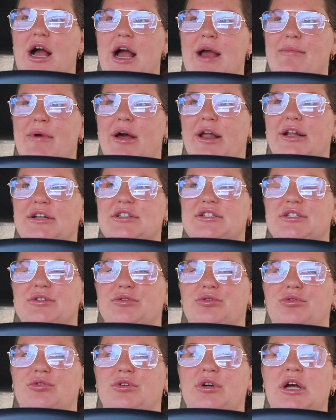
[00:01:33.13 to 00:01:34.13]
I'm headed
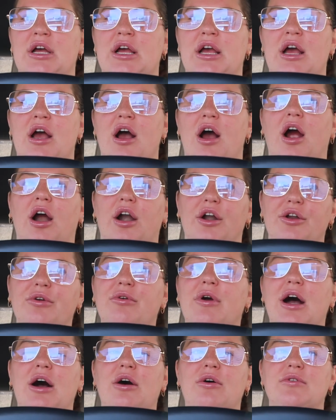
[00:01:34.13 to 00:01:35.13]
to our
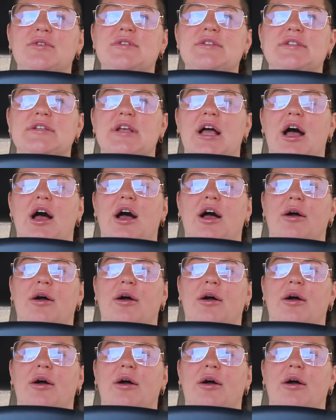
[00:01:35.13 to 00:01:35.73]
new house,